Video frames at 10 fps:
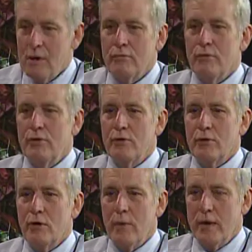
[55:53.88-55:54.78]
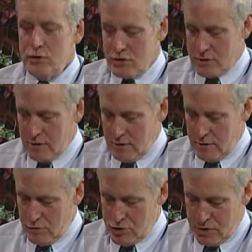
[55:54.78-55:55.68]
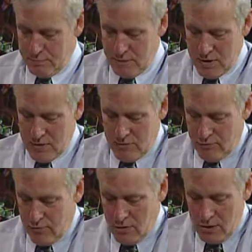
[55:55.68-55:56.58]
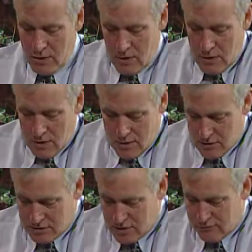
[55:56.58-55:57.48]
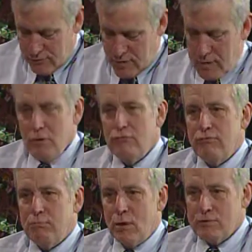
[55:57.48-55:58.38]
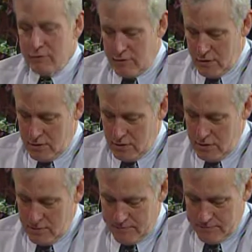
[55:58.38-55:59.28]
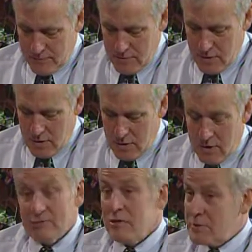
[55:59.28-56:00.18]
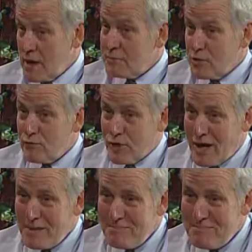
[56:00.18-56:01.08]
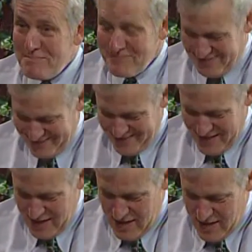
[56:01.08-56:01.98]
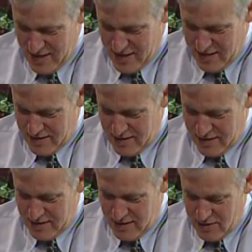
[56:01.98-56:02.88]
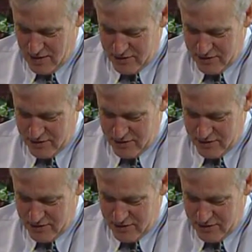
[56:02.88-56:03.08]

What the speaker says: for your courageous leadership and for the suffering you've persevered and sometimes overcome. In all